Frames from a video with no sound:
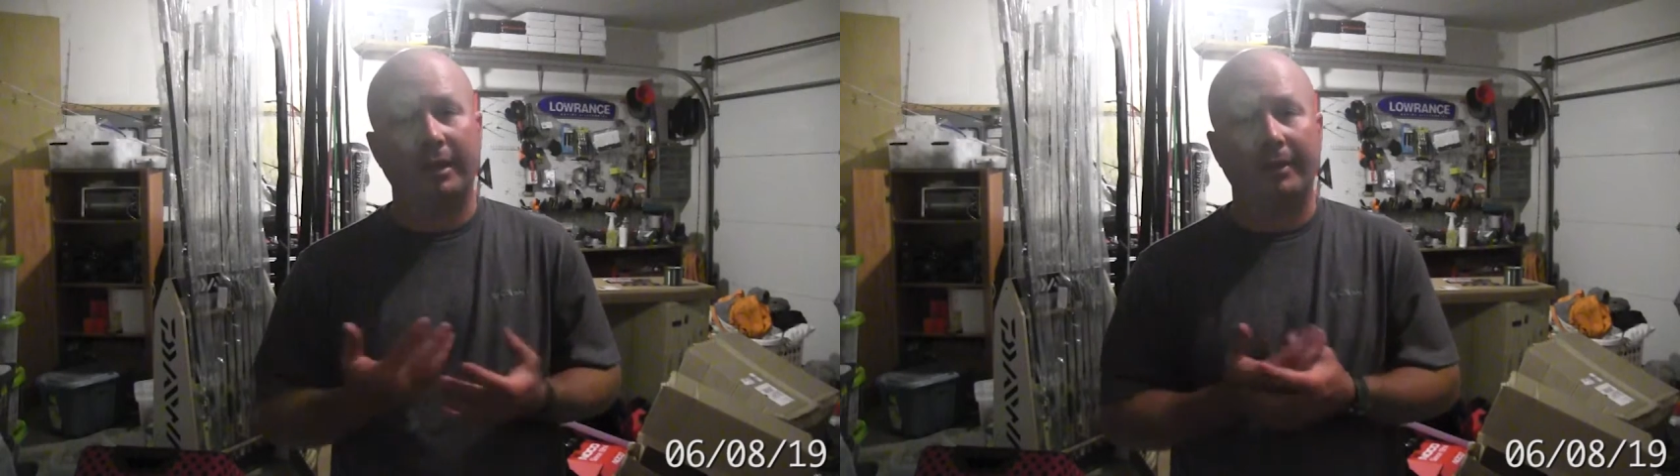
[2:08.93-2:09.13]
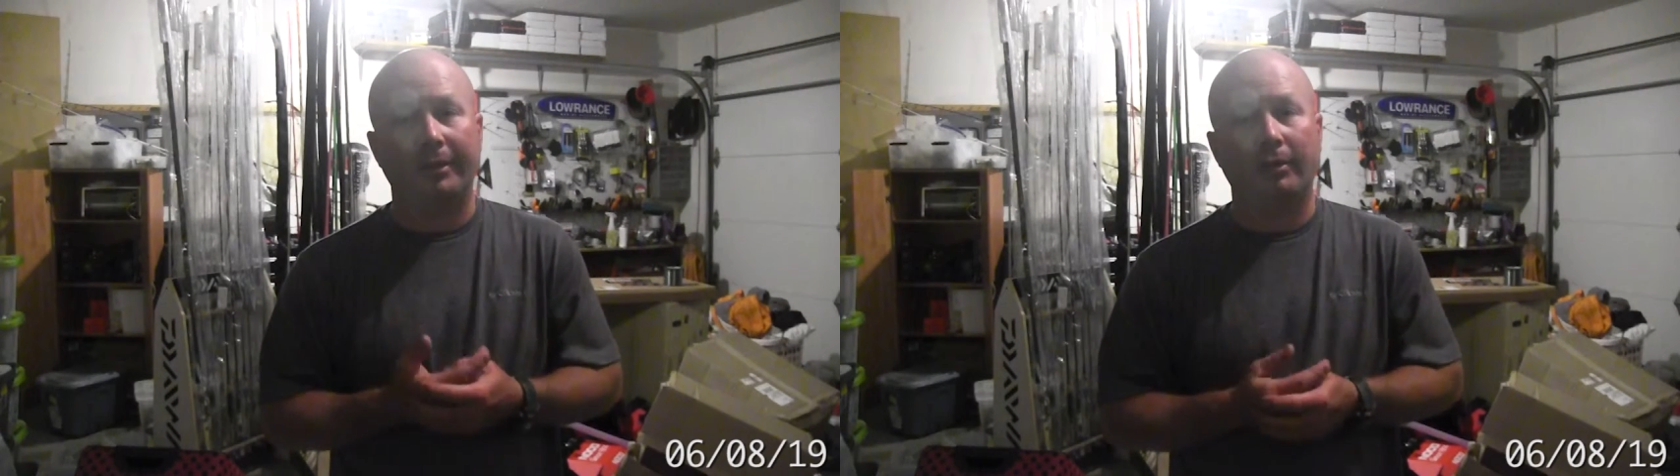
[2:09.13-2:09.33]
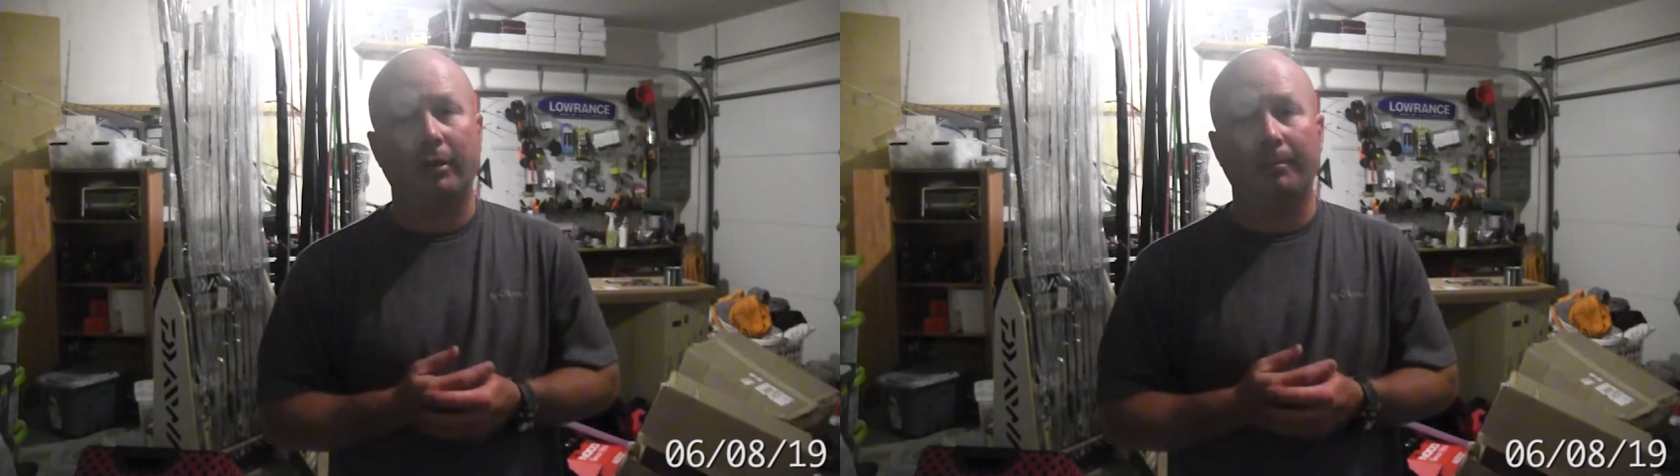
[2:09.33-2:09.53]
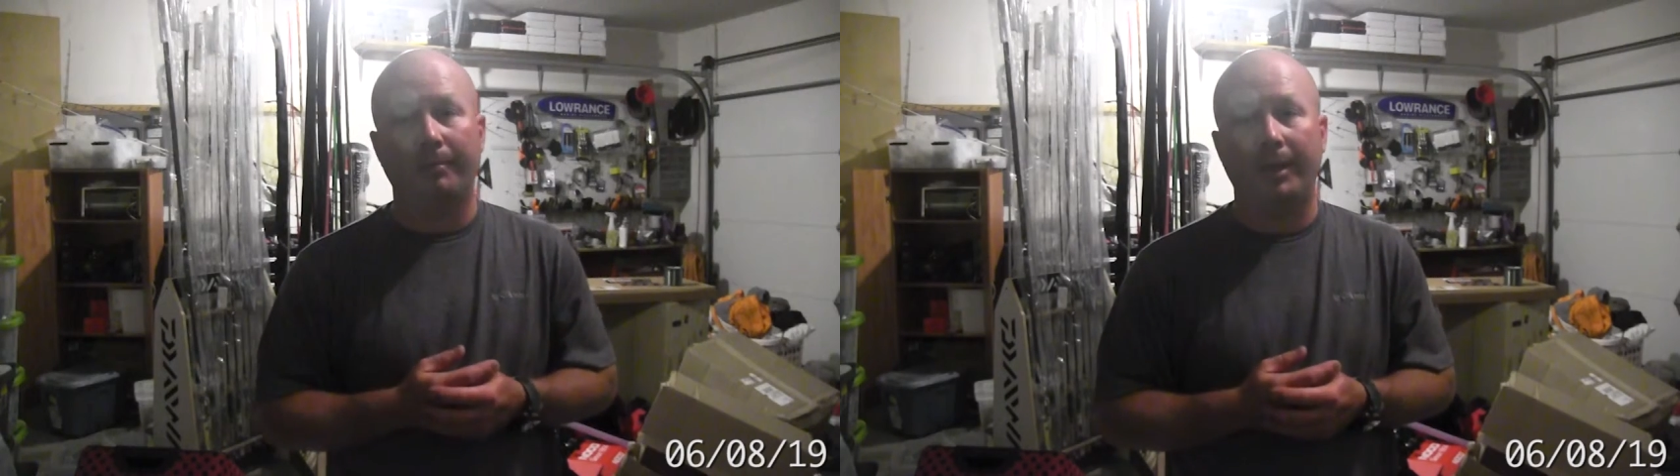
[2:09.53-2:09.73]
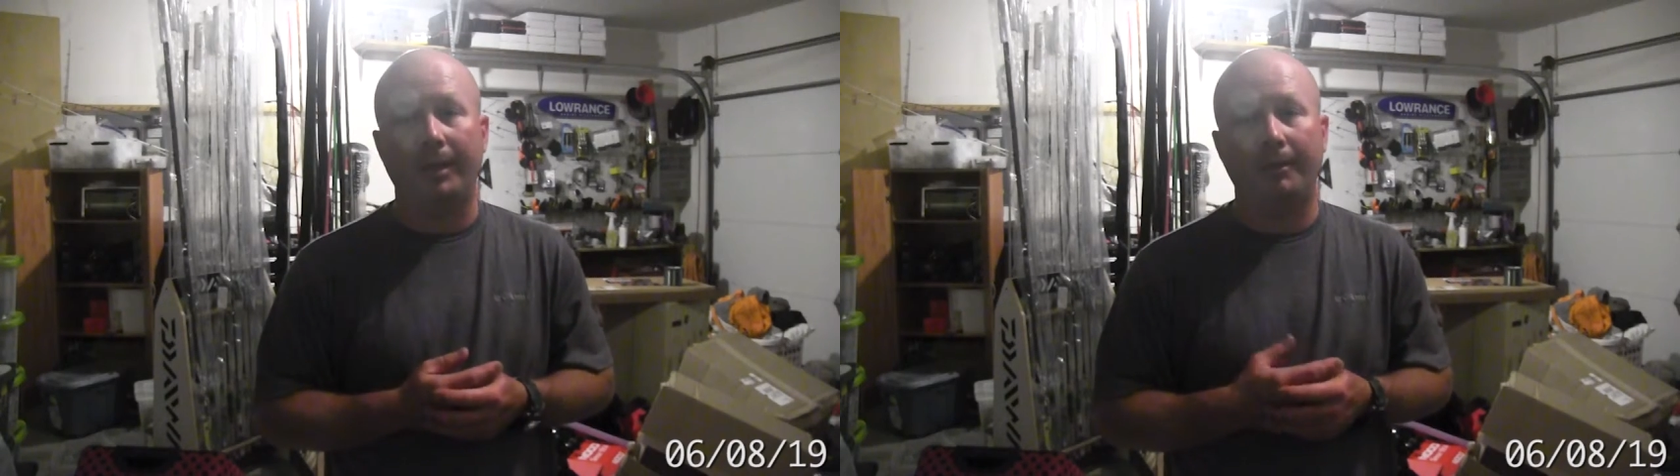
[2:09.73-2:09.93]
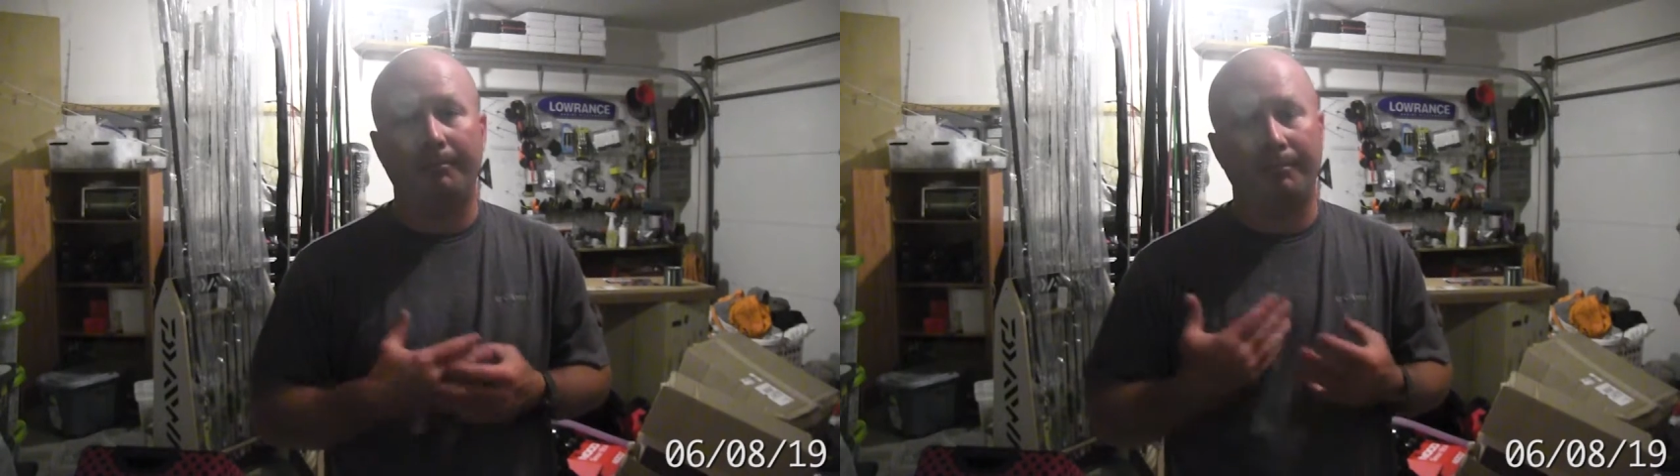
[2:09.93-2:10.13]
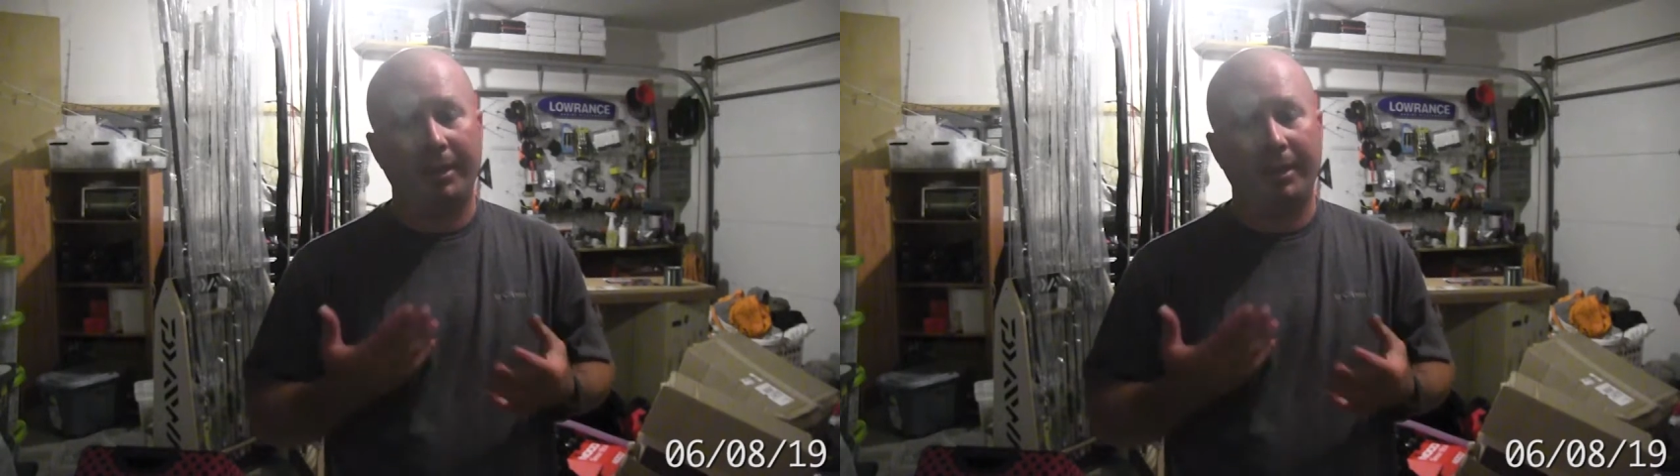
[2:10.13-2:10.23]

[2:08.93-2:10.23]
down there on bait,